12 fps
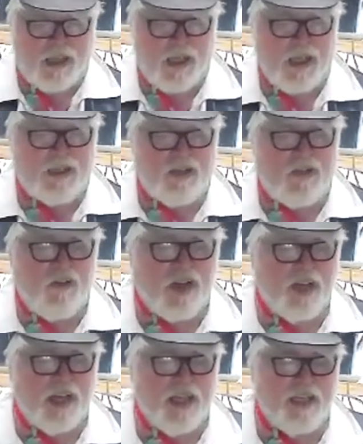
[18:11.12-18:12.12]
as
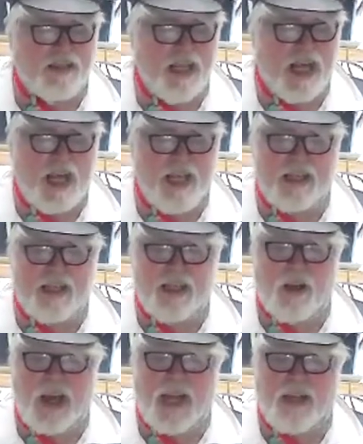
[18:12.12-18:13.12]
friendly as
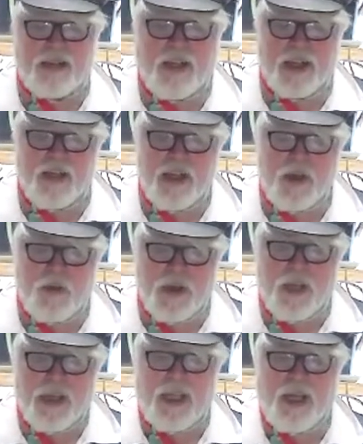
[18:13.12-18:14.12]
that actually
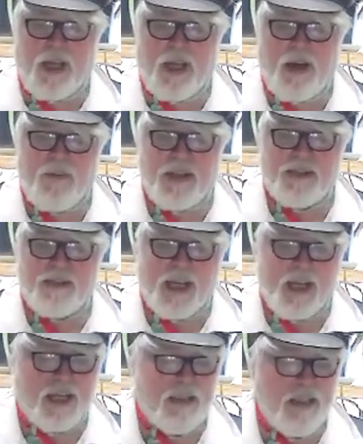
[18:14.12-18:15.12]
do kill off
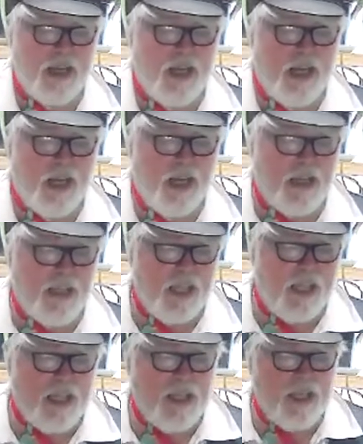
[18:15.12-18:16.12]
insects.
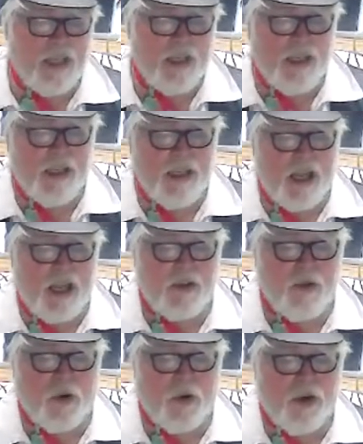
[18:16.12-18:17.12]
The
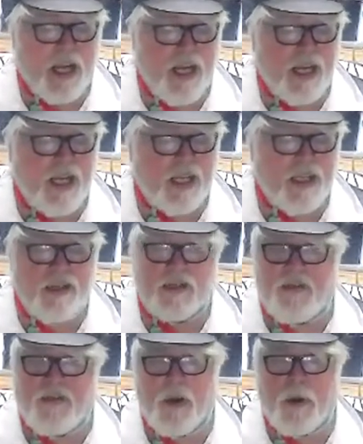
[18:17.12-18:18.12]
other organic that
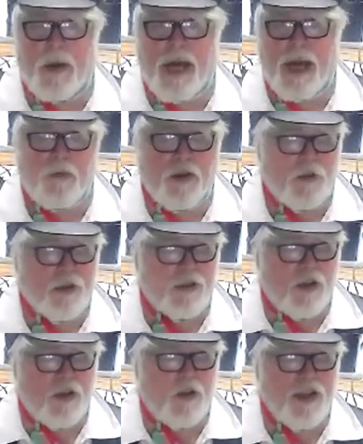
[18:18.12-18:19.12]
is very popular is
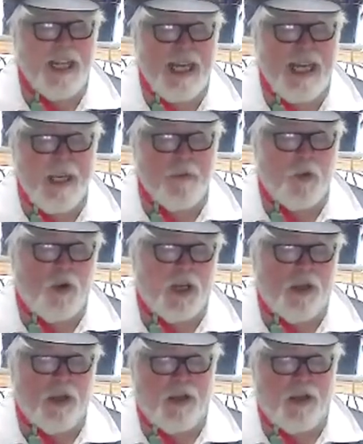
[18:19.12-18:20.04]
called neem oil.